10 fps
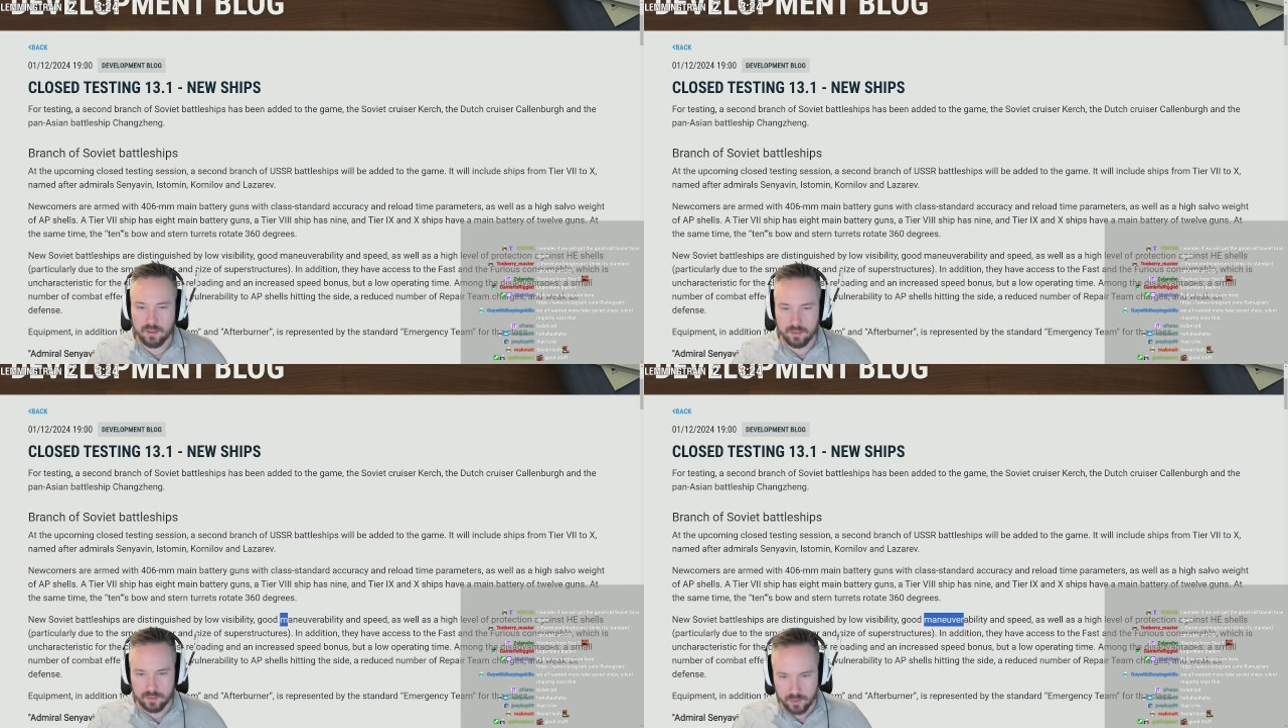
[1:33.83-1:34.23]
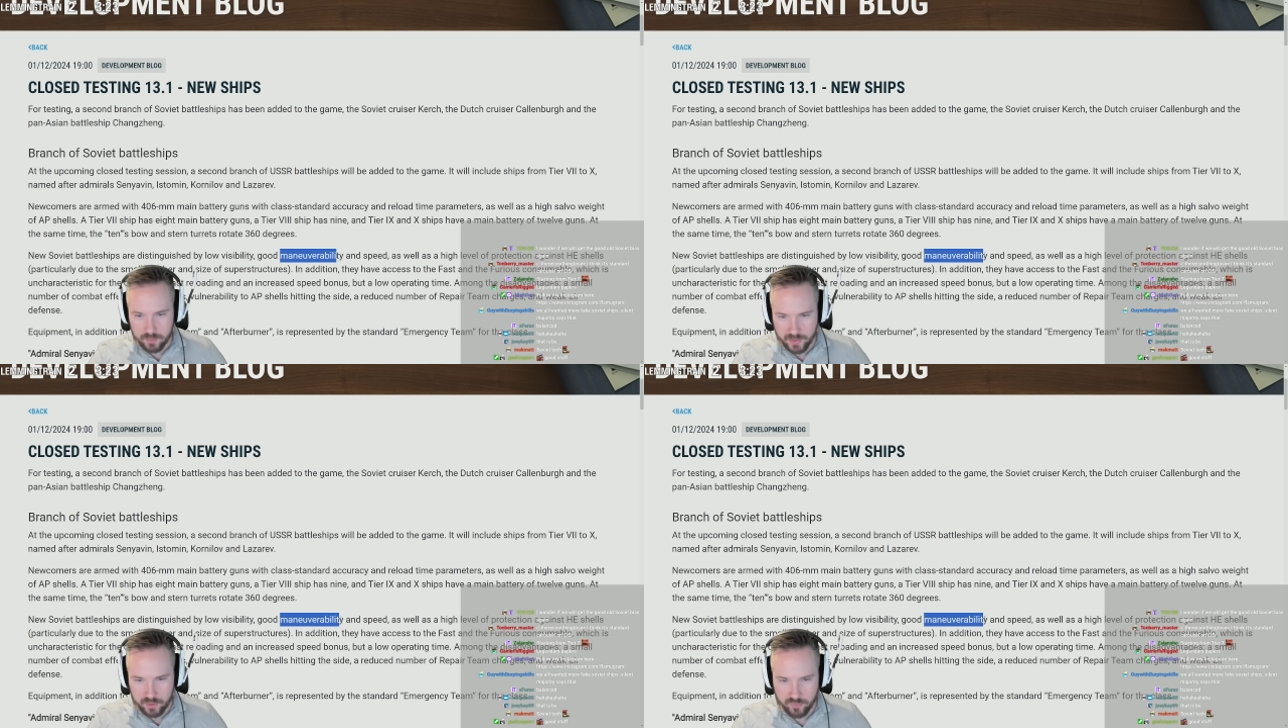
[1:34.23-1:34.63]
good
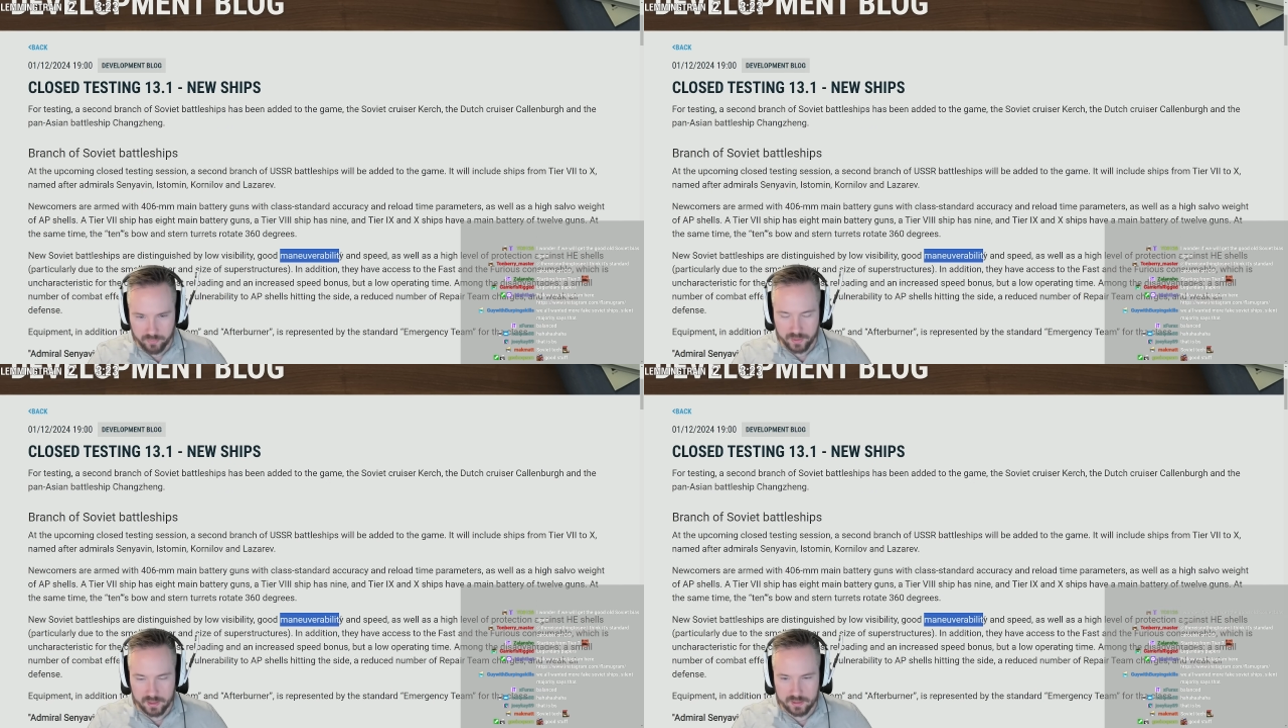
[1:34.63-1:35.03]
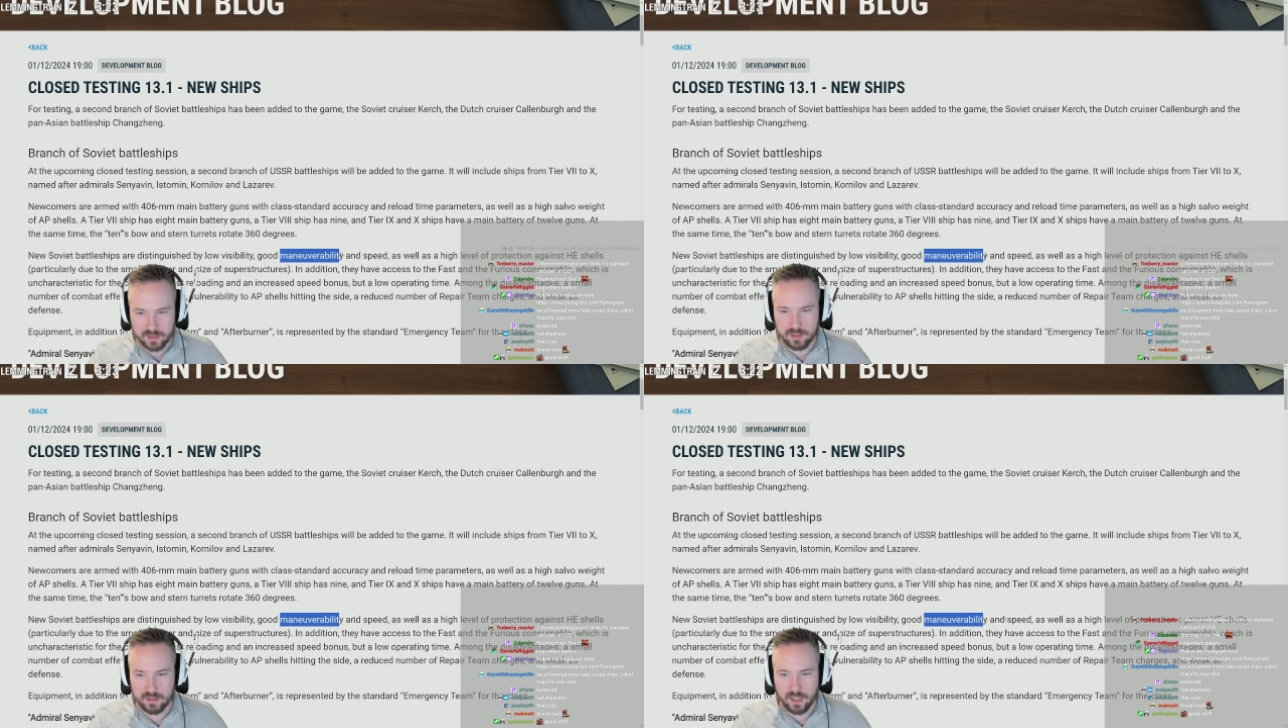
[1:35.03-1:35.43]

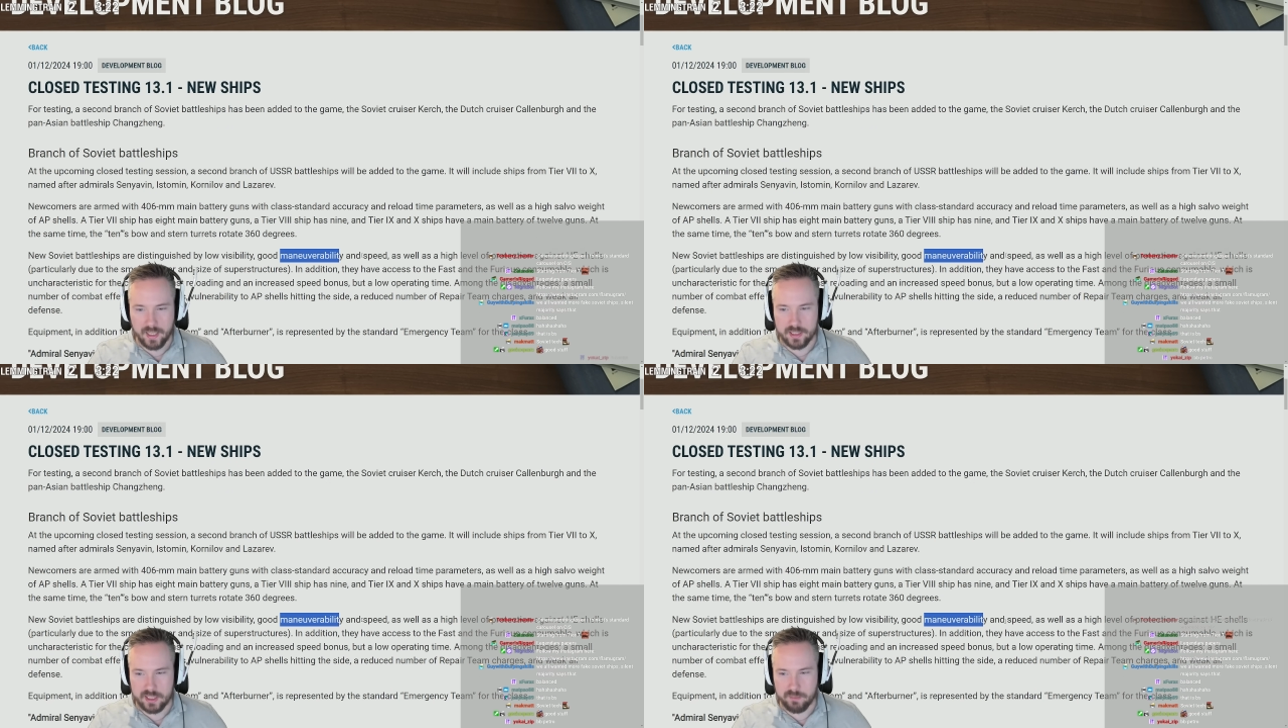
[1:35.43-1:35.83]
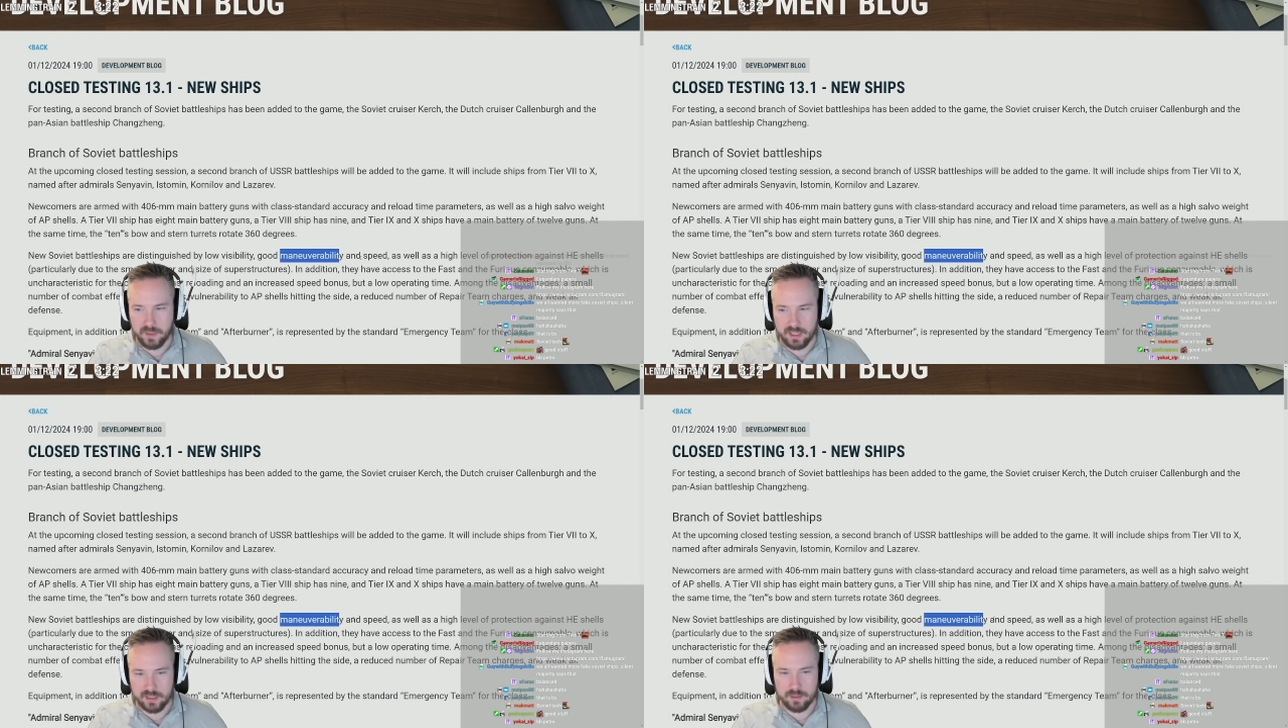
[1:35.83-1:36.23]
maneuverability, and speed.